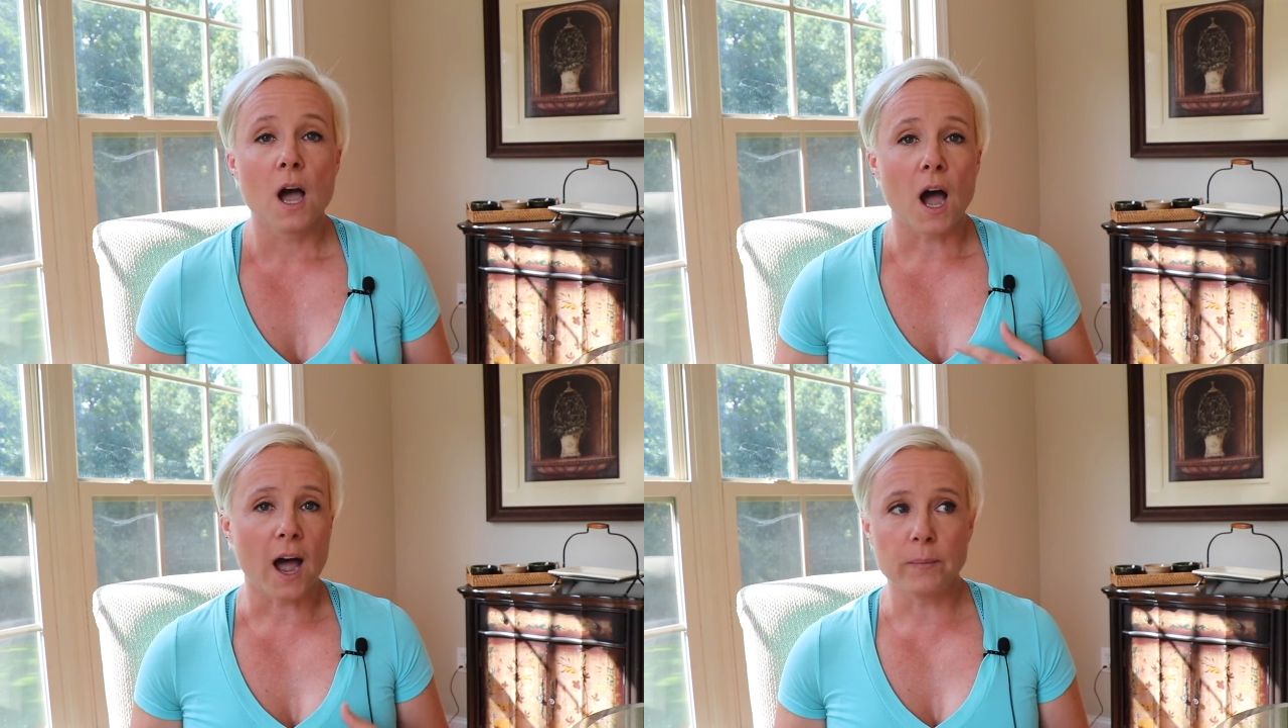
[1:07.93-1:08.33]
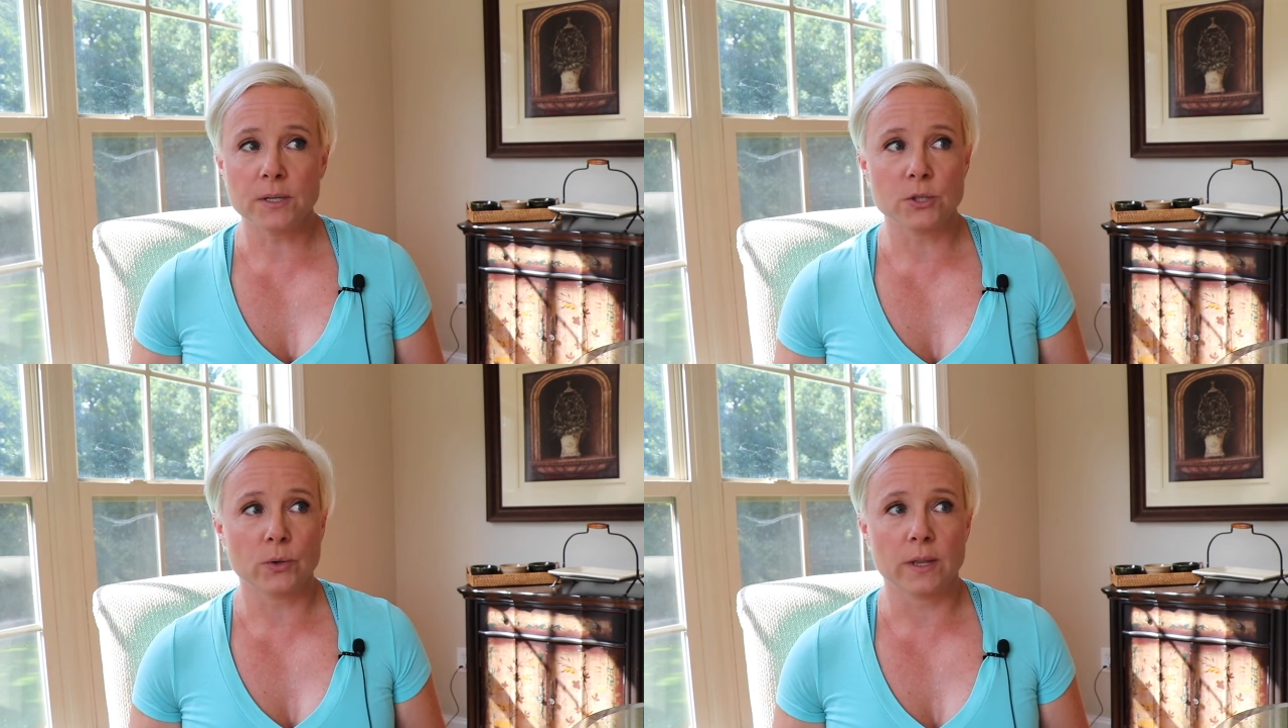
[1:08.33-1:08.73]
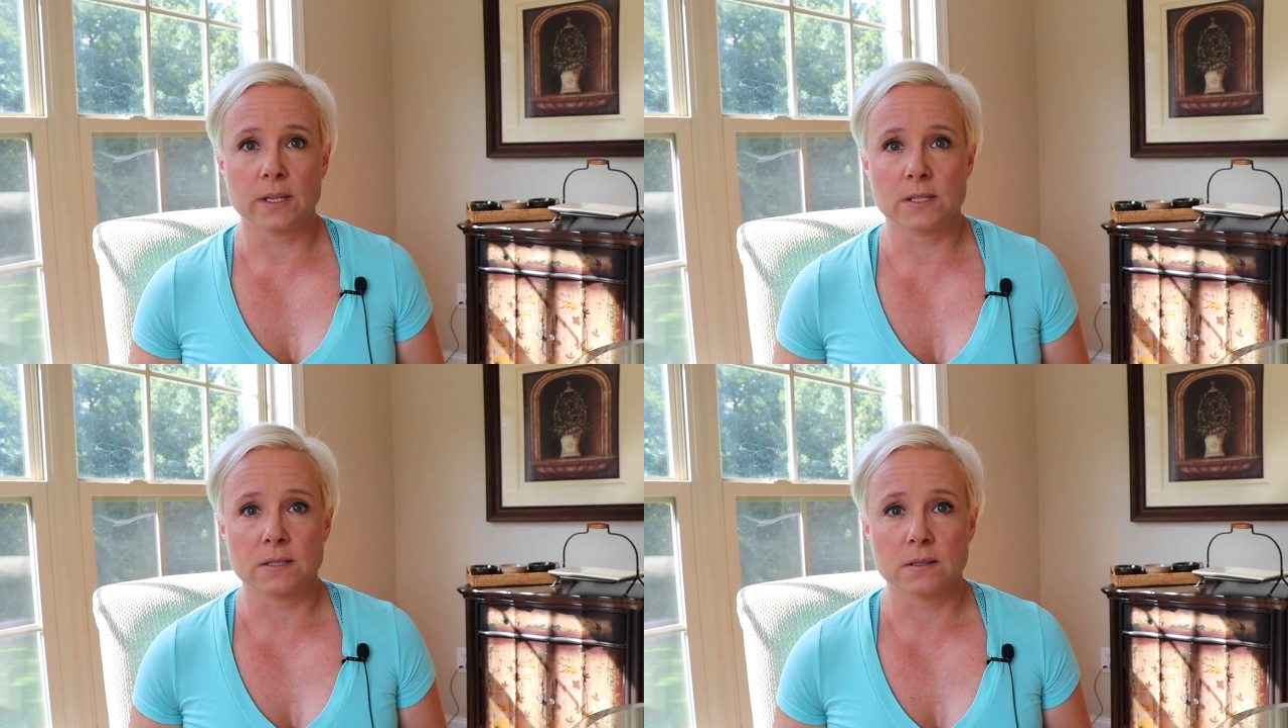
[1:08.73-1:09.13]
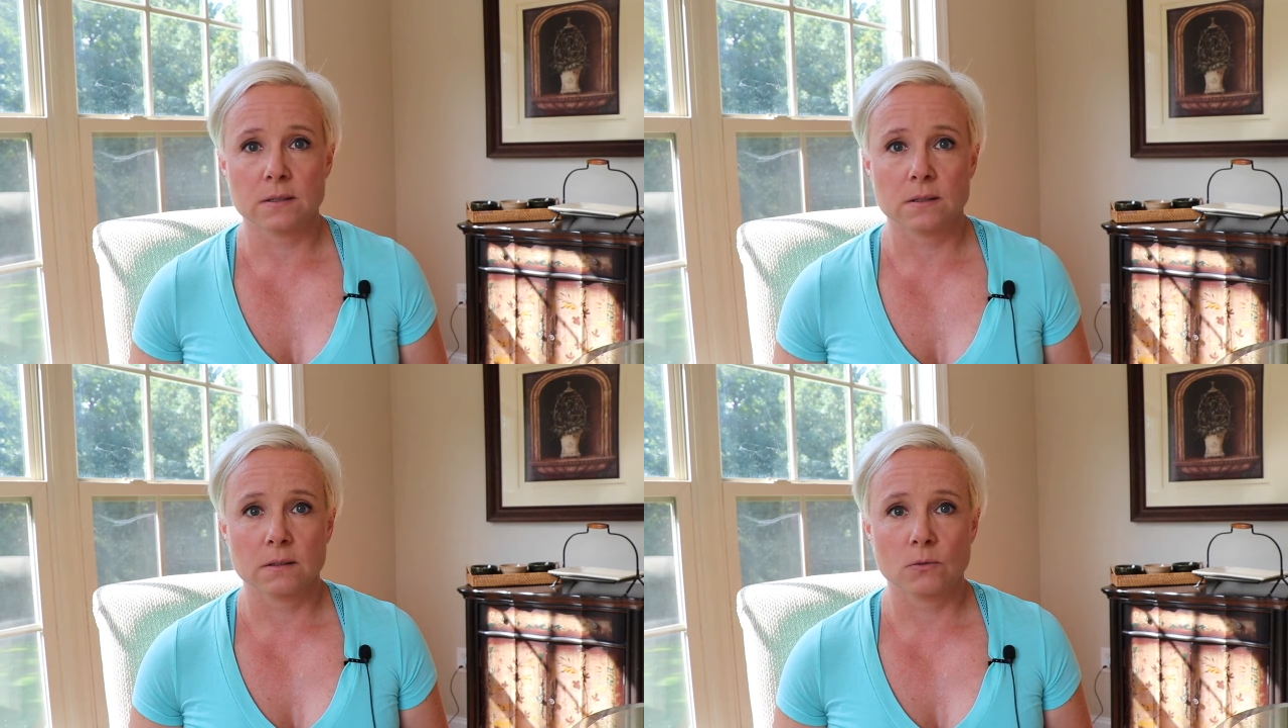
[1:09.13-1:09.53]
I've been doing
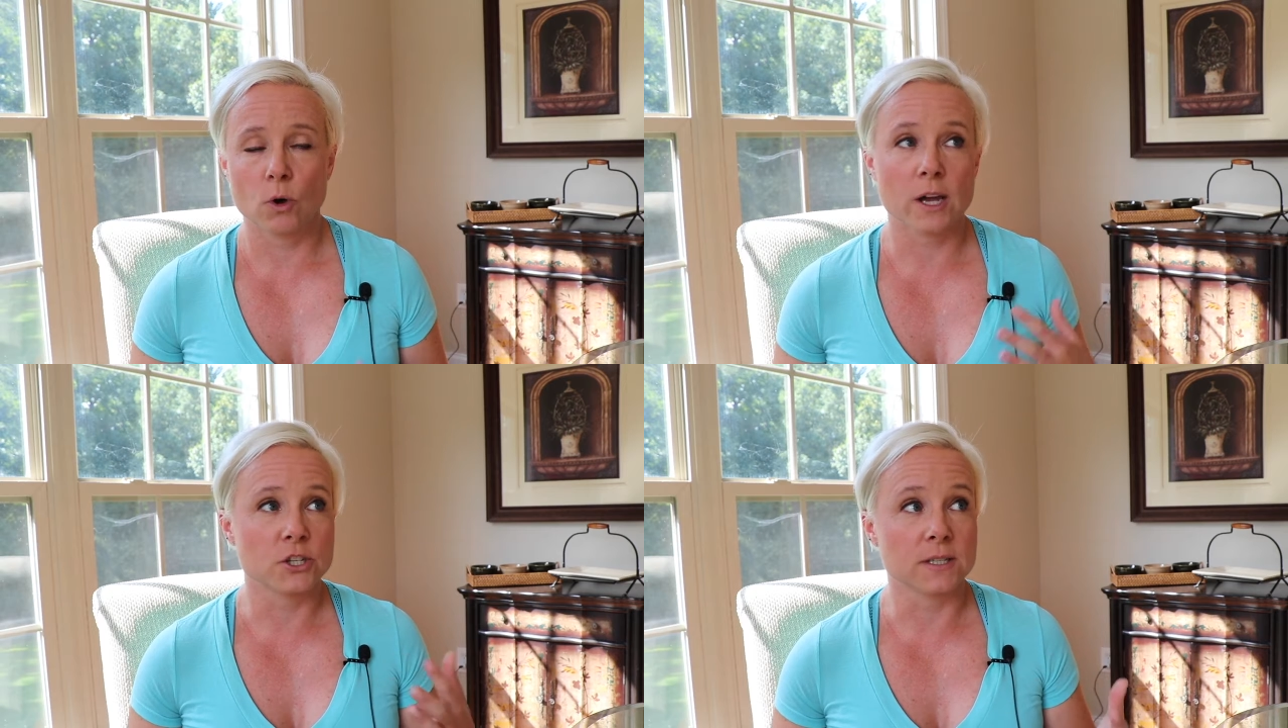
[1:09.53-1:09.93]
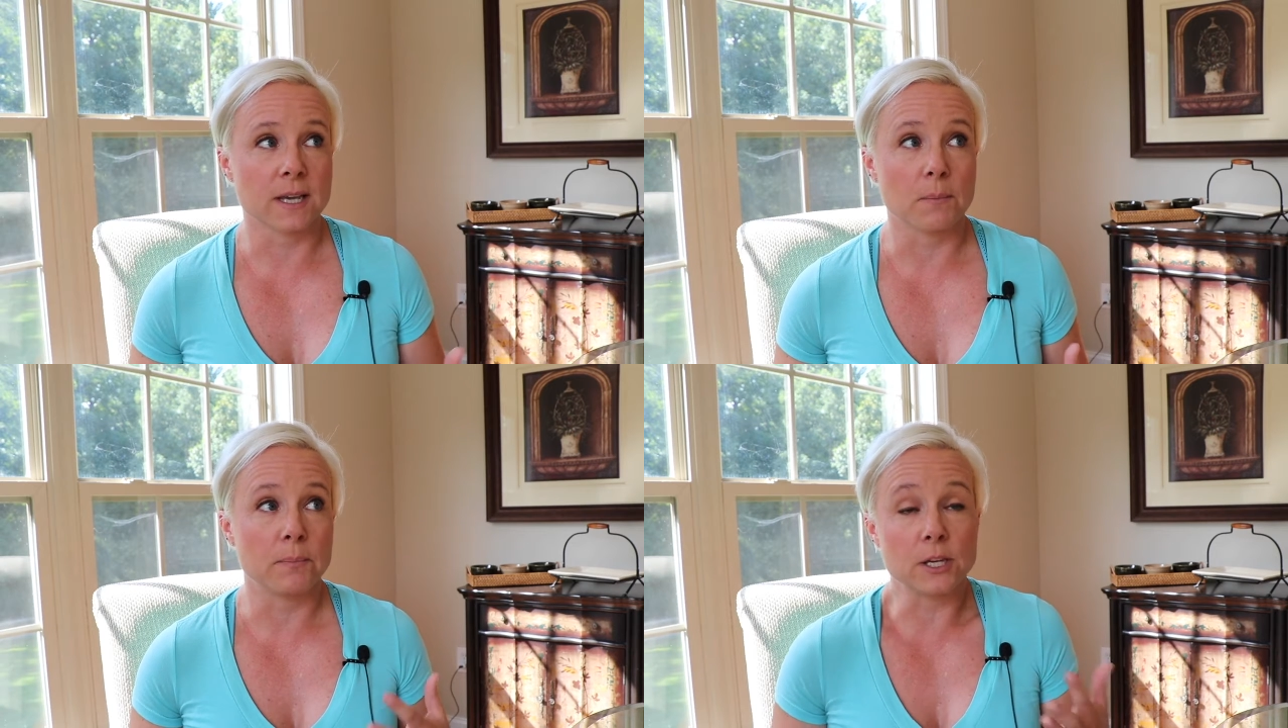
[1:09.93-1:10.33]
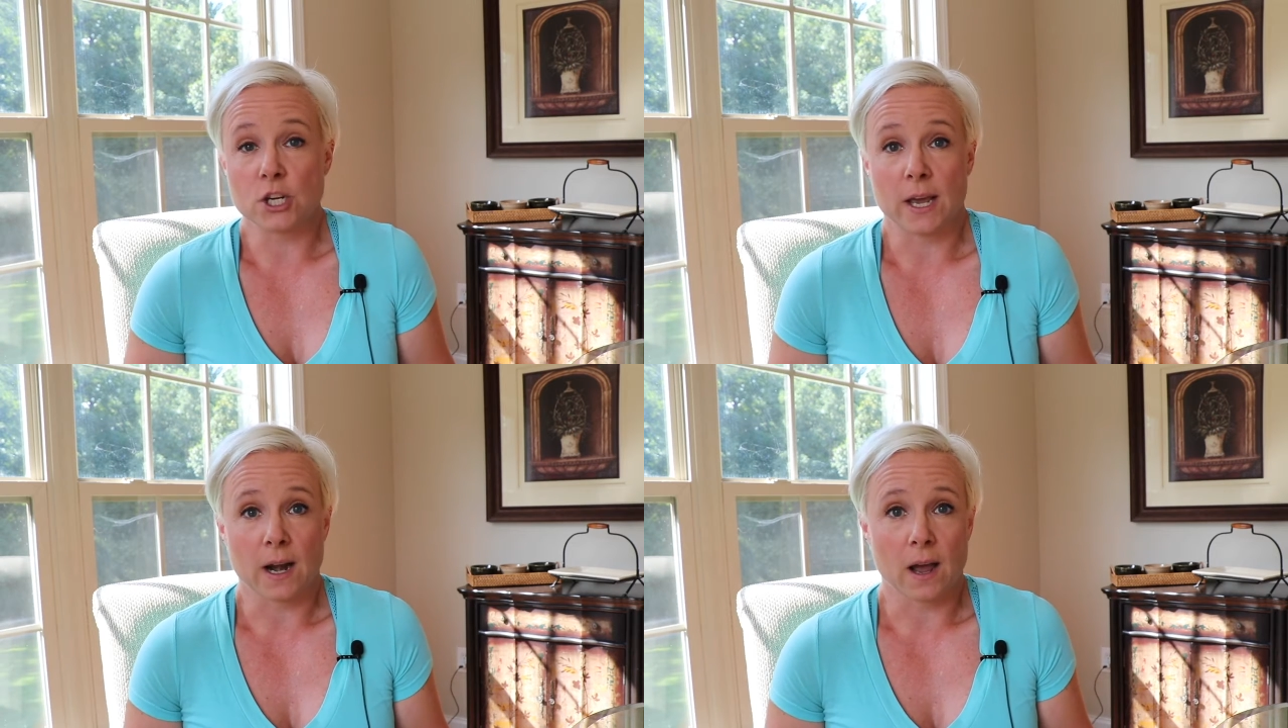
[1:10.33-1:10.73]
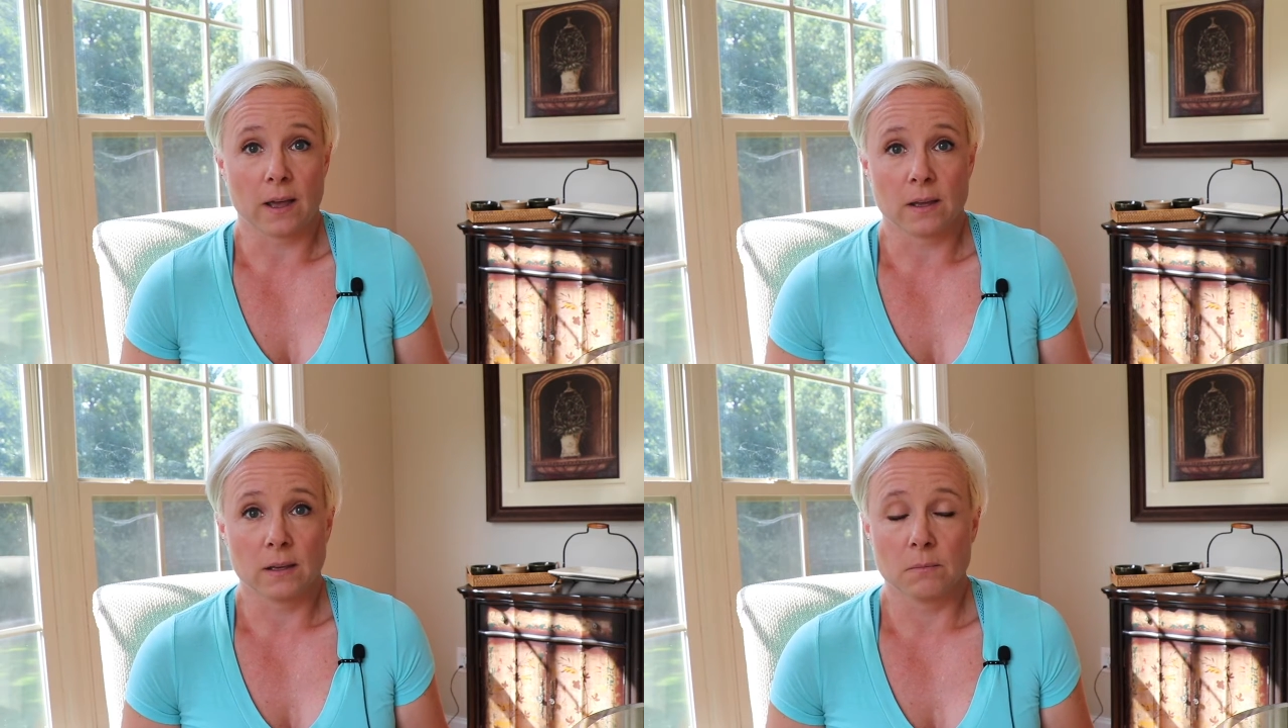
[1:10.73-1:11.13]
this, well, I should say BJ and
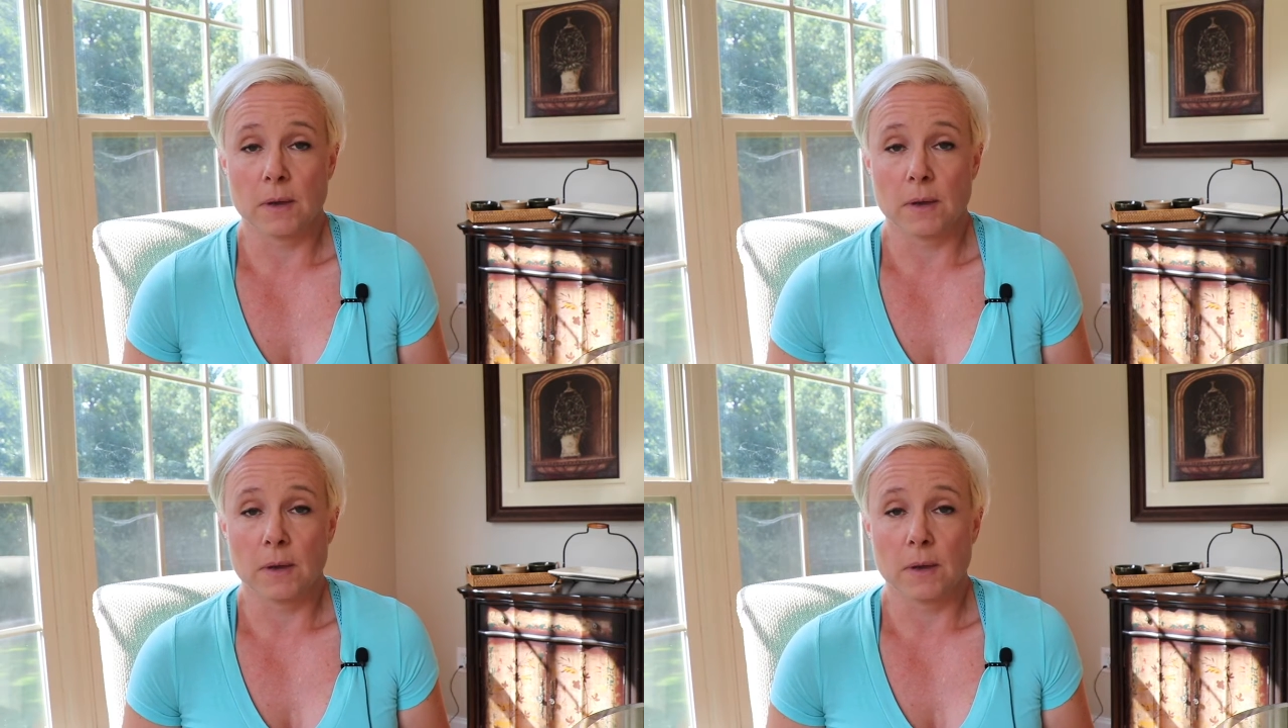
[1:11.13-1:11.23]
I